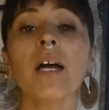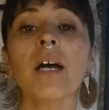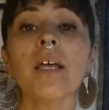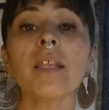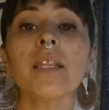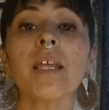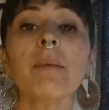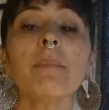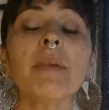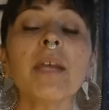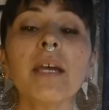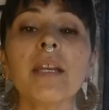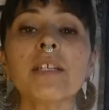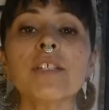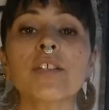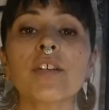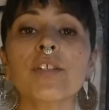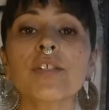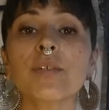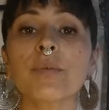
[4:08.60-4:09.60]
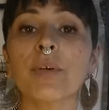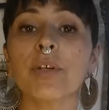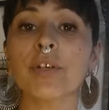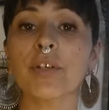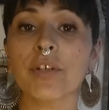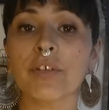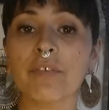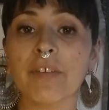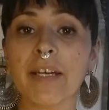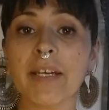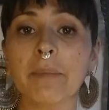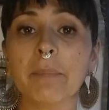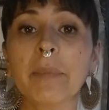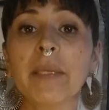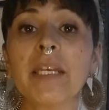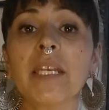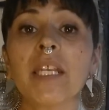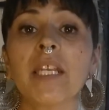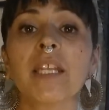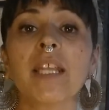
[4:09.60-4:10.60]
Damiana is also a nervine,
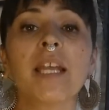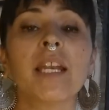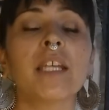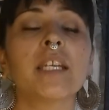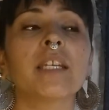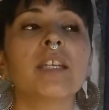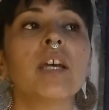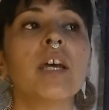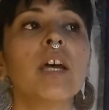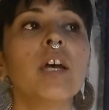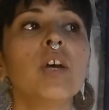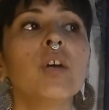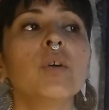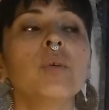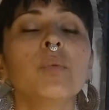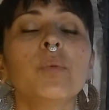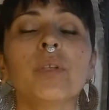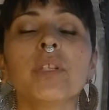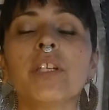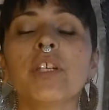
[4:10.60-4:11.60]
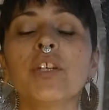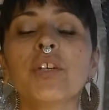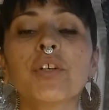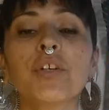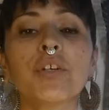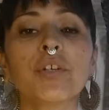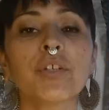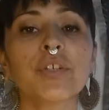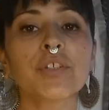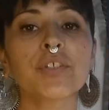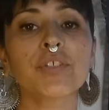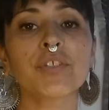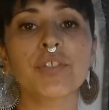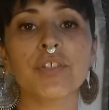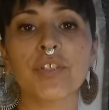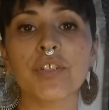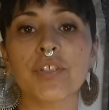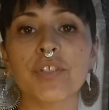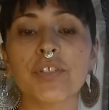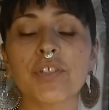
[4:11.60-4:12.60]
meaning that it really
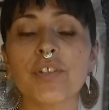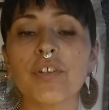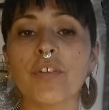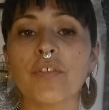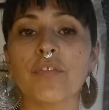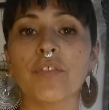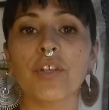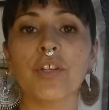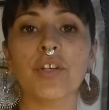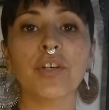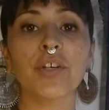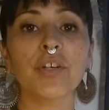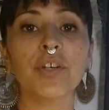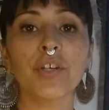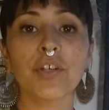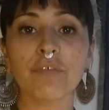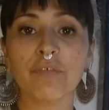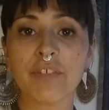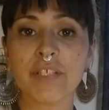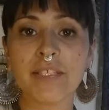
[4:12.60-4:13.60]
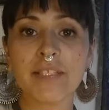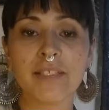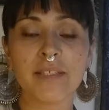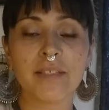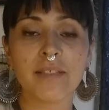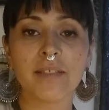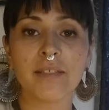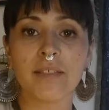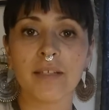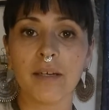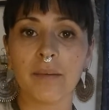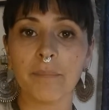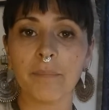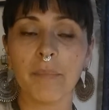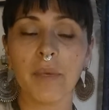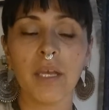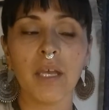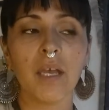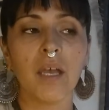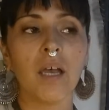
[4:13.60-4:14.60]
nurtures the nervous system.
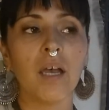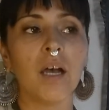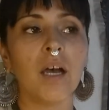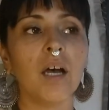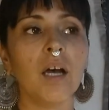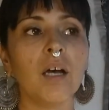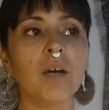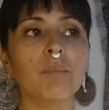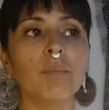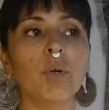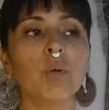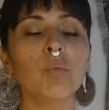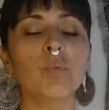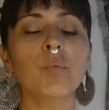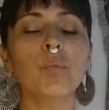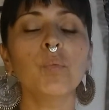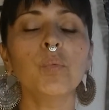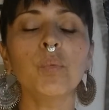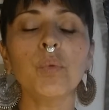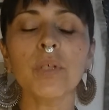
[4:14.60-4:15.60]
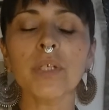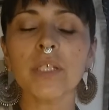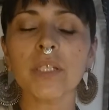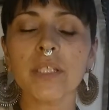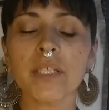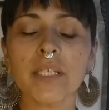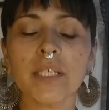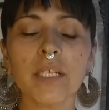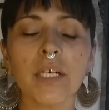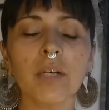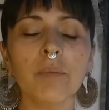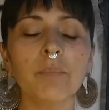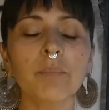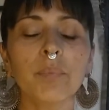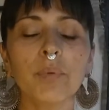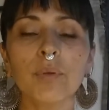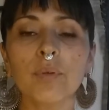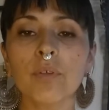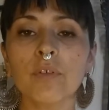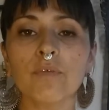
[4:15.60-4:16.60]
Really a
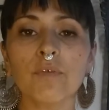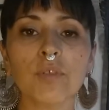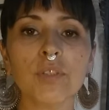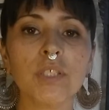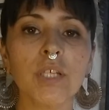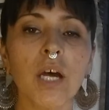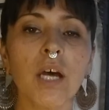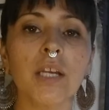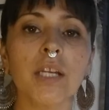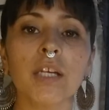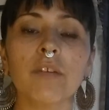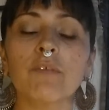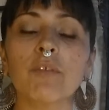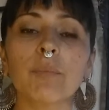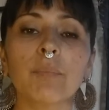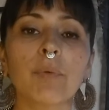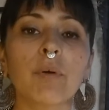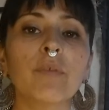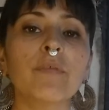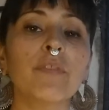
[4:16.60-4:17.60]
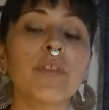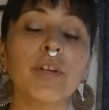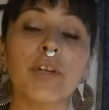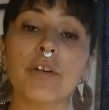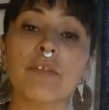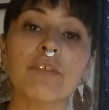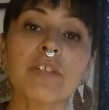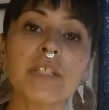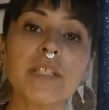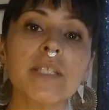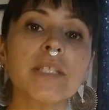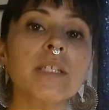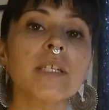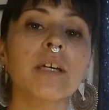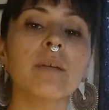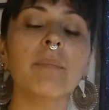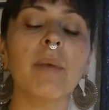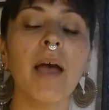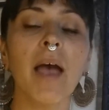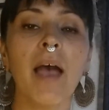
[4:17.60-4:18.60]
beautiful tonic for both the nervous
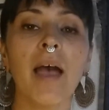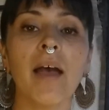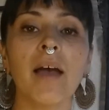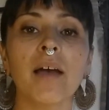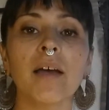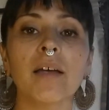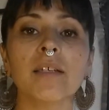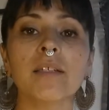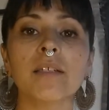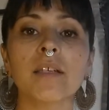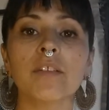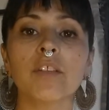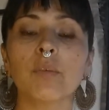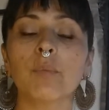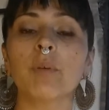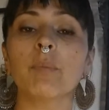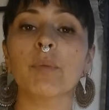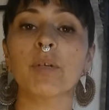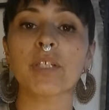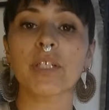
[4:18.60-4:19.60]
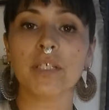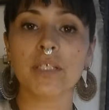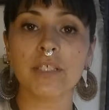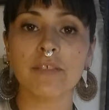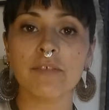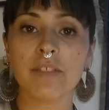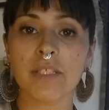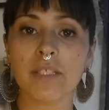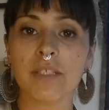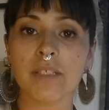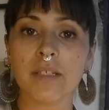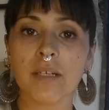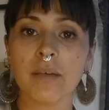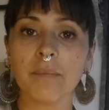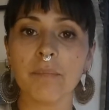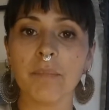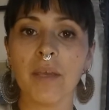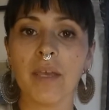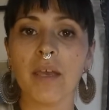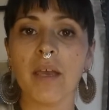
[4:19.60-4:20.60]
system and the reproductive
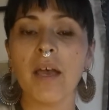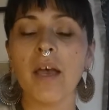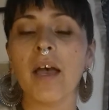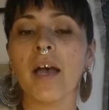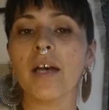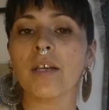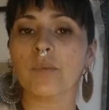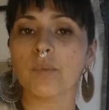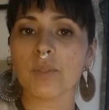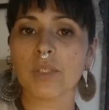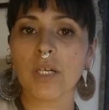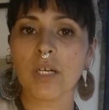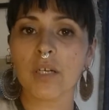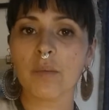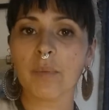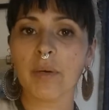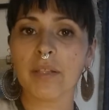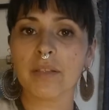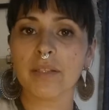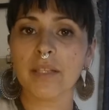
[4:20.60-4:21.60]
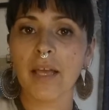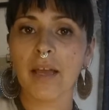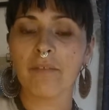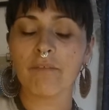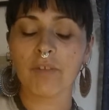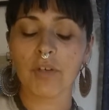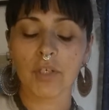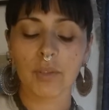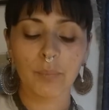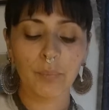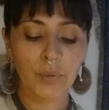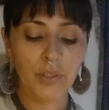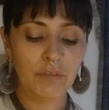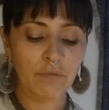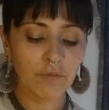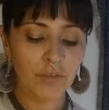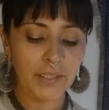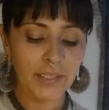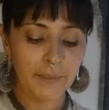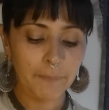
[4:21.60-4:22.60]
system, and we'll talk about that very
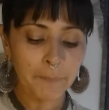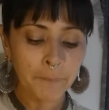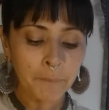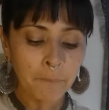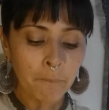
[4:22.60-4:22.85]
briefly.